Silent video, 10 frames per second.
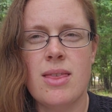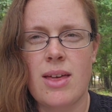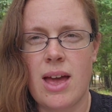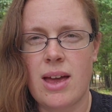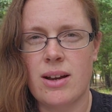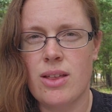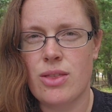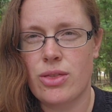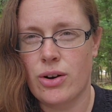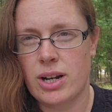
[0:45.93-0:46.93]
than
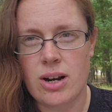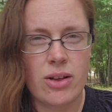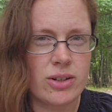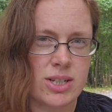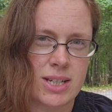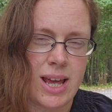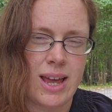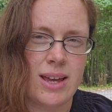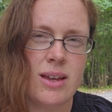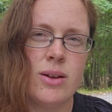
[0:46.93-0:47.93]
$30 a
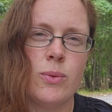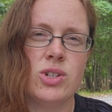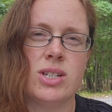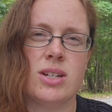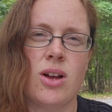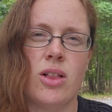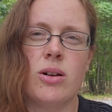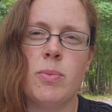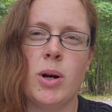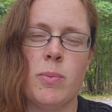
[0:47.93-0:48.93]
day, which is
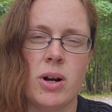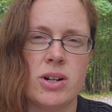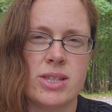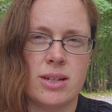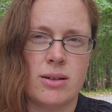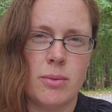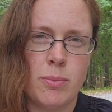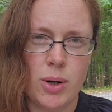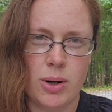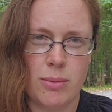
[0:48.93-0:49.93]
$1 per person
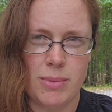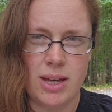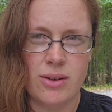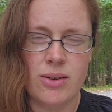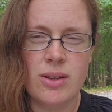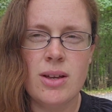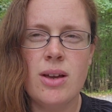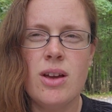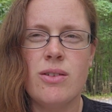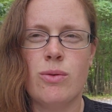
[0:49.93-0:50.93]
per meal
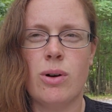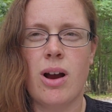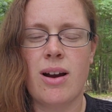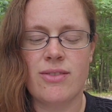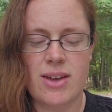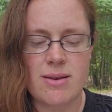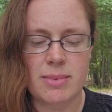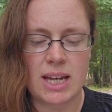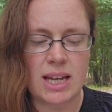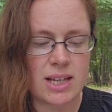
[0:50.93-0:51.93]
for our
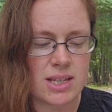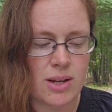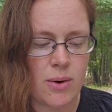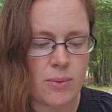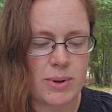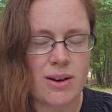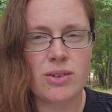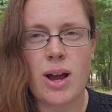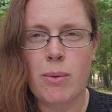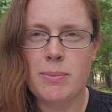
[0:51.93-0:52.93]
family. And so
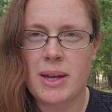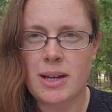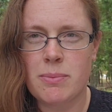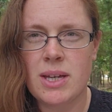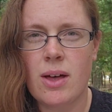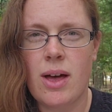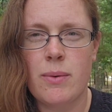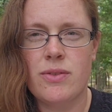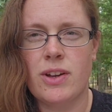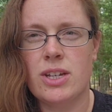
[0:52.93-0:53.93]
whenever I would make a meal, I
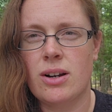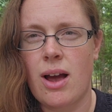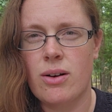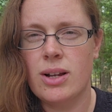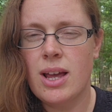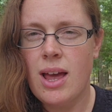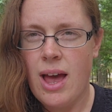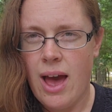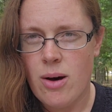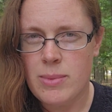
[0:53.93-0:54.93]
would figure out
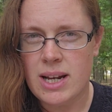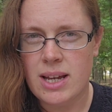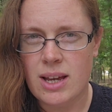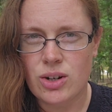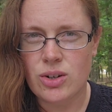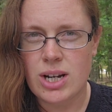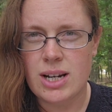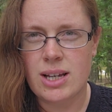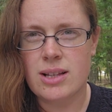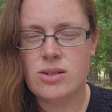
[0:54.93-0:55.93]
how many
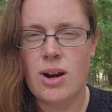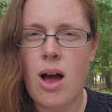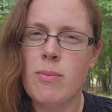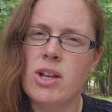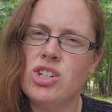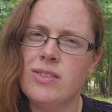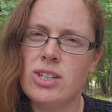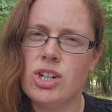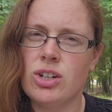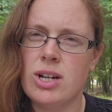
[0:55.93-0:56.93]
ingredients or how much of
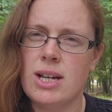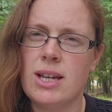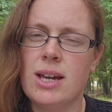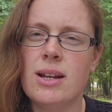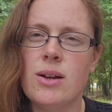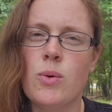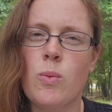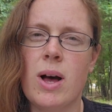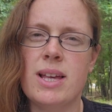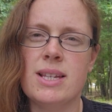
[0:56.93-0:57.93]
each ingredient
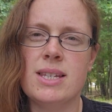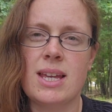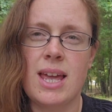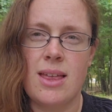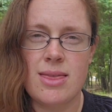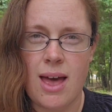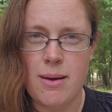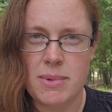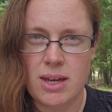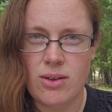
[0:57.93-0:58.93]
was in
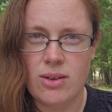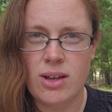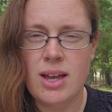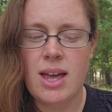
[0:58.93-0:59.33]
that meal